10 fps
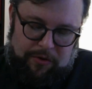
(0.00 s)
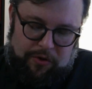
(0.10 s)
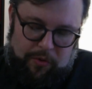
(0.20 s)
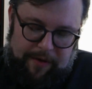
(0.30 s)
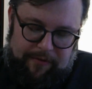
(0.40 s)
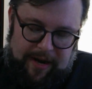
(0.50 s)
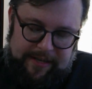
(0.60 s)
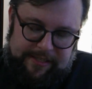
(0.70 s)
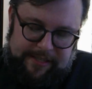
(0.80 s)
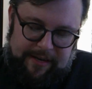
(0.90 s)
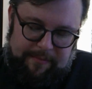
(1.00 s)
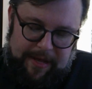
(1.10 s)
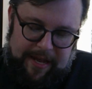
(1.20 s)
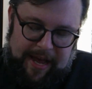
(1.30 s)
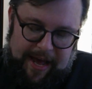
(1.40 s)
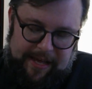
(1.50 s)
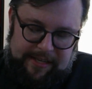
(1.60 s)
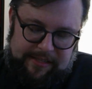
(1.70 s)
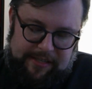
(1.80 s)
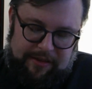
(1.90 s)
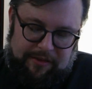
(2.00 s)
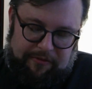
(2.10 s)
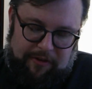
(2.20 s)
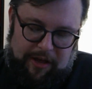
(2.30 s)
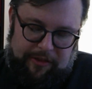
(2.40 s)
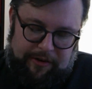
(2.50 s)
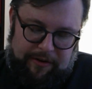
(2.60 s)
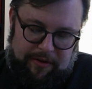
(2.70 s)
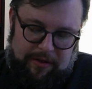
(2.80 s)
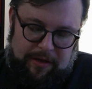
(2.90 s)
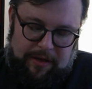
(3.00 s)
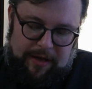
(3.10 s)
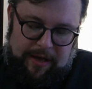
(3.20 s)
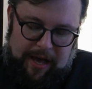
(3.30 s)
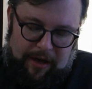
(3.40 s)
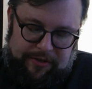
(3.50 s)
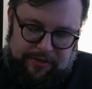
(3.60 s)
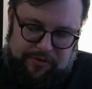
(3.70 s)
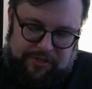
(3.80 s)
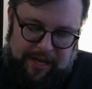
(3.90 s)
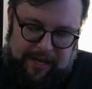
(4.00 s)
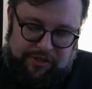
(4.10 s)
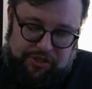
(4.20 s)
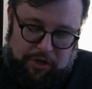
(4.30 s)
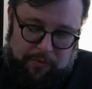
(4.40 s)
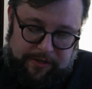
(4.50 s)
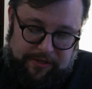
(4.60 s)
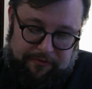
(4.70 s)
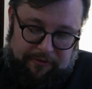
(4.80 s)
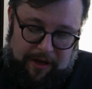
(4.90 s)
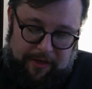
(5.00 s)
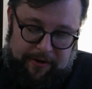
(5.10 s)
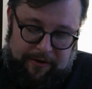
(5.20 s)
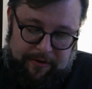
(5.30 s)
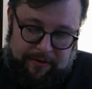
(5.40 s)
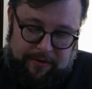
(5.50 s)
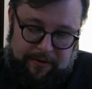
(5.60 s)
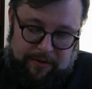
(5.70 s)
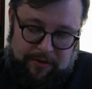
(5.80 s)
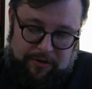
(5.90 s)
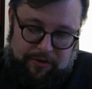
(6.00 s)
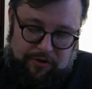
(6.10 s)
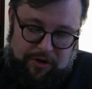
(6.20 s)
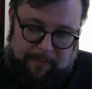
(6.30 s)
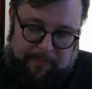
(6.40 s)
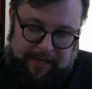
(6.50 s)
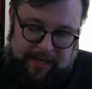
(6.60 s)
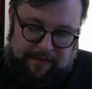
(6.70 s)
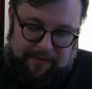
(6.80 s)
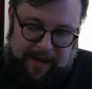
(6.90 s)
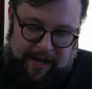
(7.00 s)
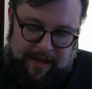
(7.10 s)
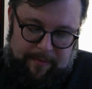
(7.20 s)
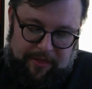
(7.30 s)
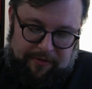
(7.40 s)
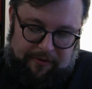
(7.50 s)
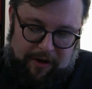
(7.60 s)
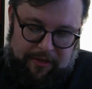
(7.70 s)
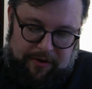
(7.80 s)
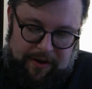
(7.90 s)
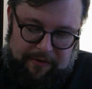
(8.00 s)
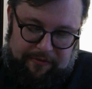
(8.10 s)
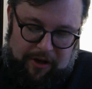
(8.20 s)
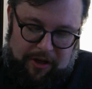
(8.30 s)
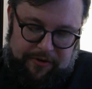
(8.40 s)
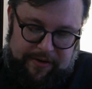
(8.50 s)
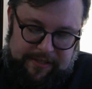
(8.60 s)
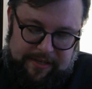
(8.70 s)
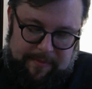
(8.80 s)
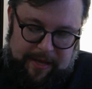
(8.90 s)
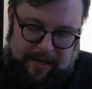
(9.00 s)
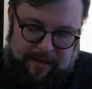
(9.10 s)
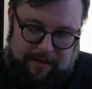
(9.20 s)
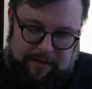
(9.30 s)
Whoever has seen me has seen the Father. How can you say, Show us the Father? Do you not believe that I am in the Father, and the Father is in me?